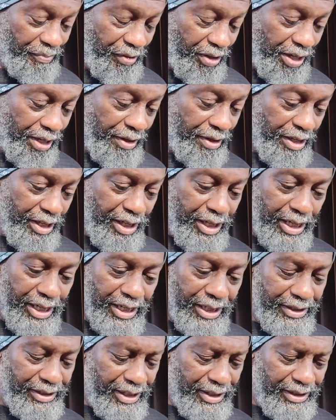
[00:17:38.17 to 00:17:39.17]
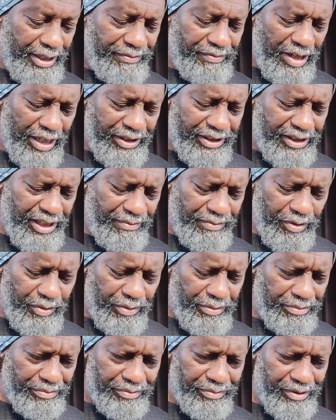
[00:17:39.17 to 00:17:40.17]
Uh, and they, they have got
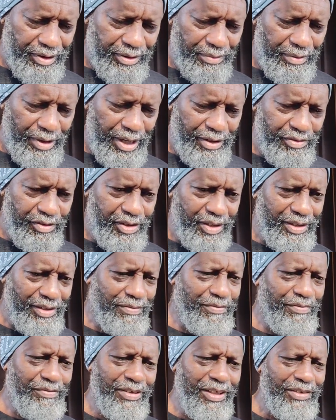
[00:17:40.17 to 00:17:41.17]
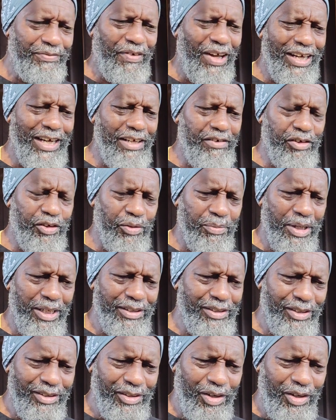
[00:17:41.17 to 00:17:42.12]
several Henry. Just find Henry Dumas.